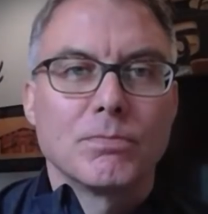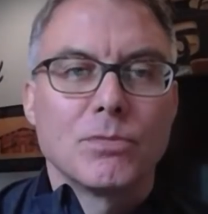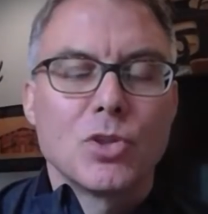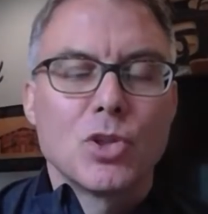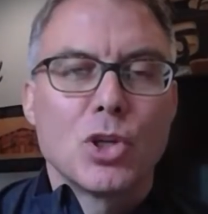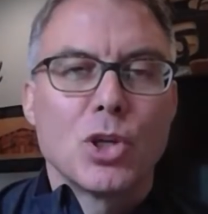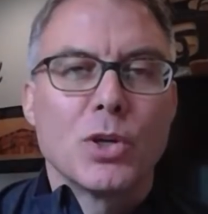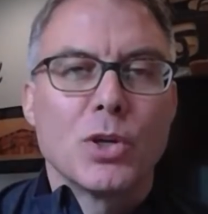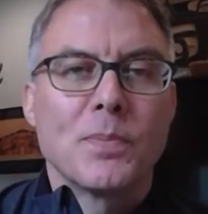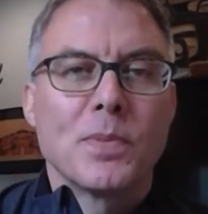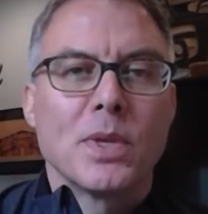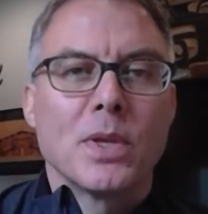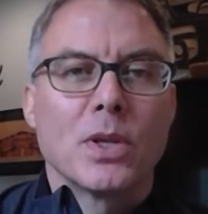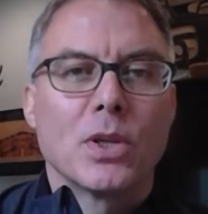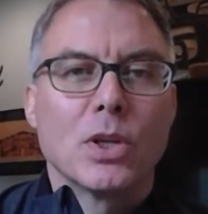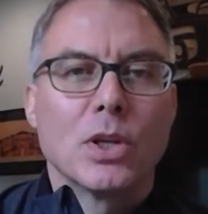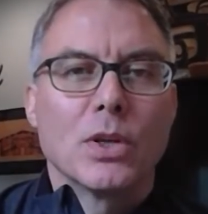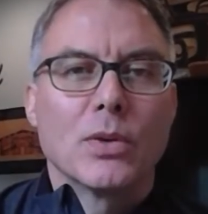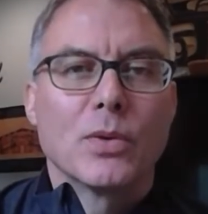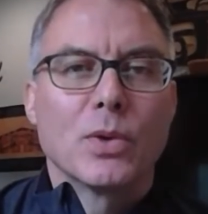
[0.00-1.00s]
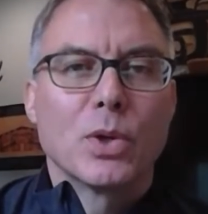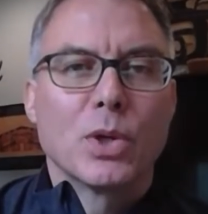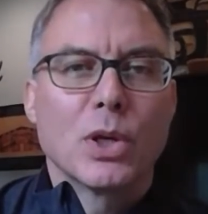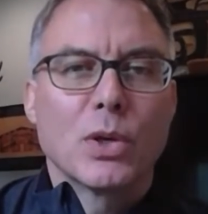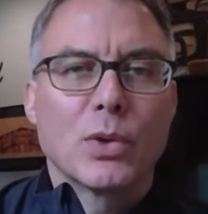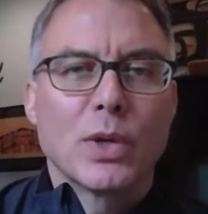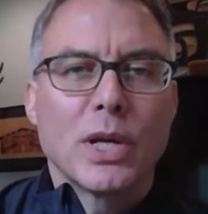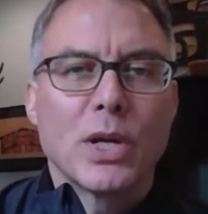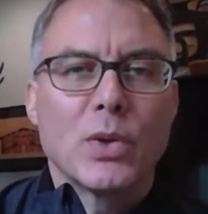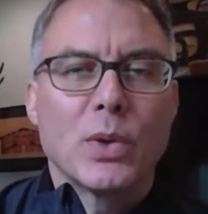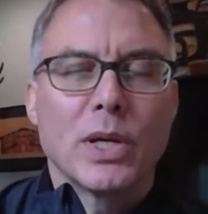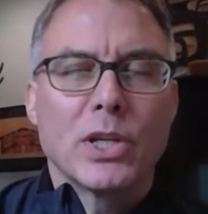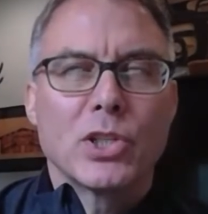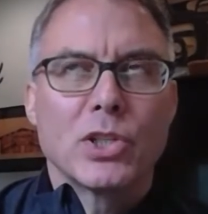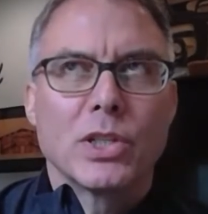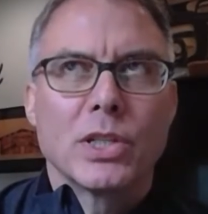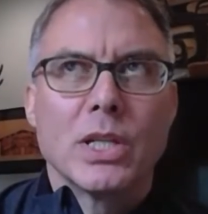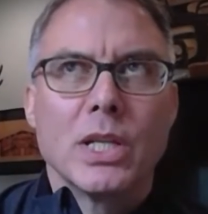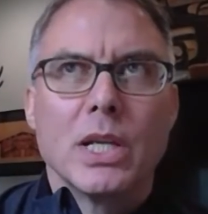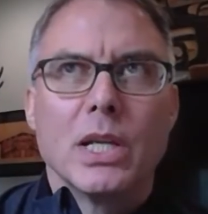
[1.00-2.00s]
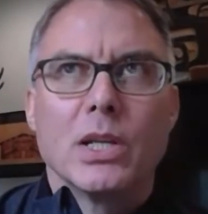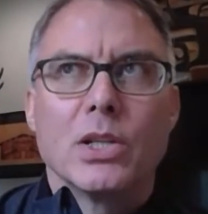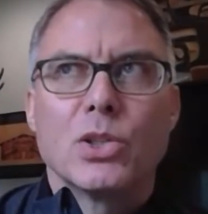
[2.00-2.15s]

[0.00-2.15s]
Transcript: Sure, great question.